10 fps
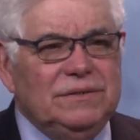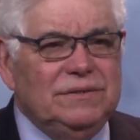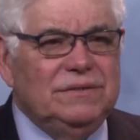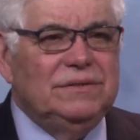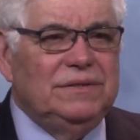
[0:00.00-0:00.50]

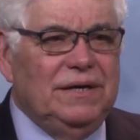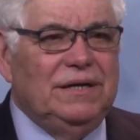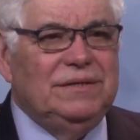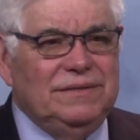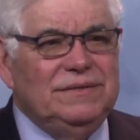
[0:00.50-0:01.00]
tier one,
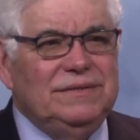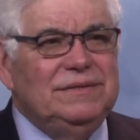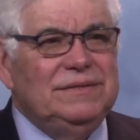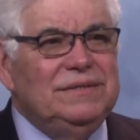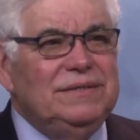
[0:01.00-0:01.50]
but no, he said
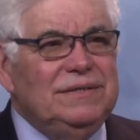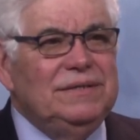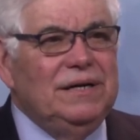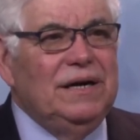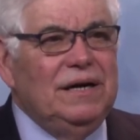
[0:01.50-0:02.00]
what is the
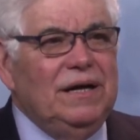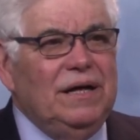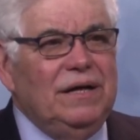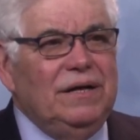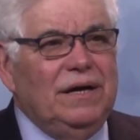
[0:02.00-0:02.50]
what is the
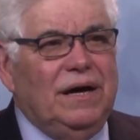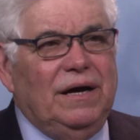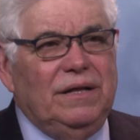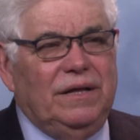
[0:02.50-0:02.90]
phrase? You Yeah,